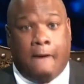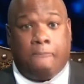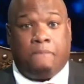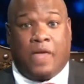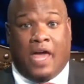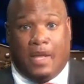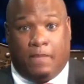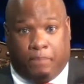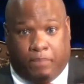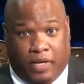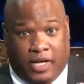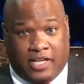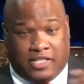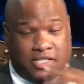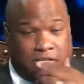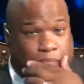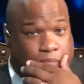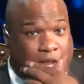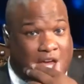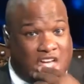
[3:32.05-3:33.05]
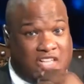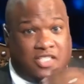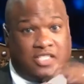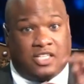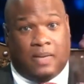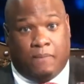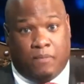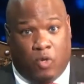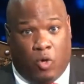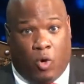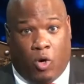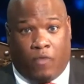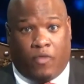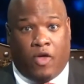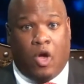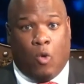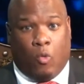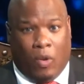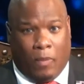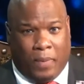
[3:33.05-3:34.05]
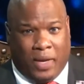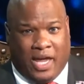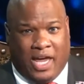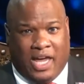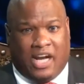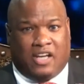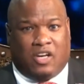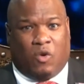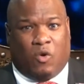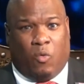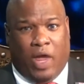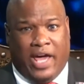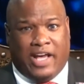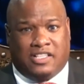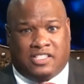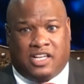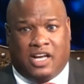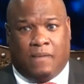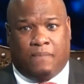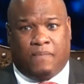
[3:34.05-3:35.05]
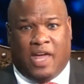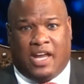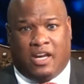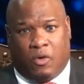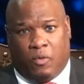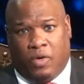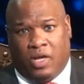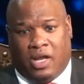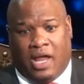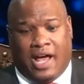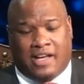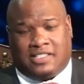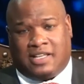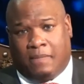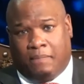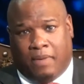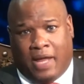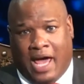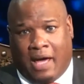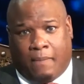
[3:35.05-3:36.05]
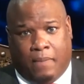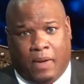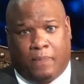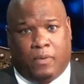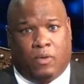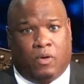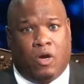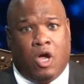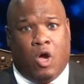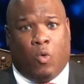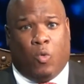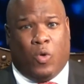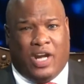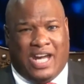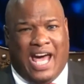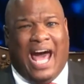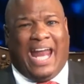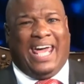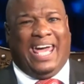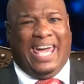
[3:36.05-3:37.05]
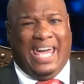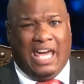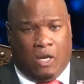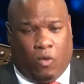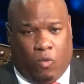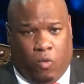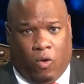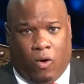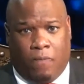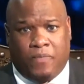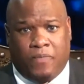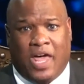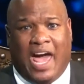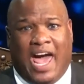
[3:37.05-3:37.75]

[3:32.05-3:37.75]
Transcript: and places up north were beginning to raise up and to realize that black people were not equal,